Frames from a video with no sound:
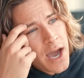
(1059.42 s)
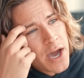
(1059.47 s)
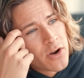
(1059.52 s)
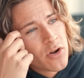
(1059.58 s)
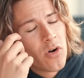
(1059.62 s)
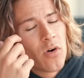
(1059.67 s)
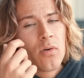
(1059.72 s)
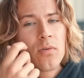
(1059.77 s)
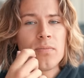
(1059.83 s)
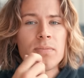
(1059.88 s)
I
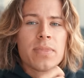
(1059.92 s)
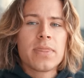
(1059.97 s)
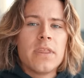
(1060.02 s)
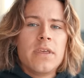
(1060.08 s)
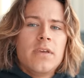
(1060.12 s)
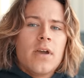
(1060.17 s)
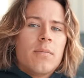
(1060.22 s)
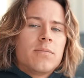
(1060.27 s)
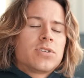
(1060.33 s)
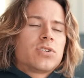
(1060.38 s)
don't,
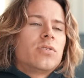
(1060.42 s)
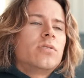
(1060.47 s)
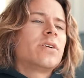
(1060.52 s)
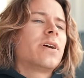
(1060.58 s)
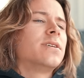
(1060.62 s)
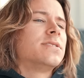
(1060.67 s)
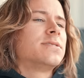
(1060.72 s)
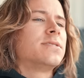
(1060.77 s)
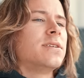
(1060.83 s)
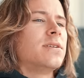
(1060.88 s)
I'm sure you
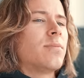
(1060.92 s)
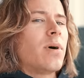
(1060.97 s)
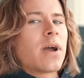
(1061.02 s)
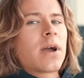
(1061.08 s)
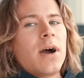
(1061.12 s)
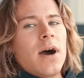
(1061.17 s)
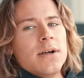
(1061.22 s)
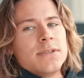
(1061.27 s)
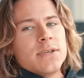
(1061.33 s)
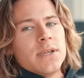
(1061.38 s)
guys see my
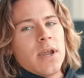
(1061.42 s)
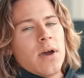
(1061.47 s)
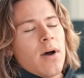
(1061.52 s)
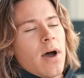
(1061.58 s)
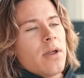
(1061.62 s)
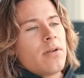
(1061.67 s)
content now.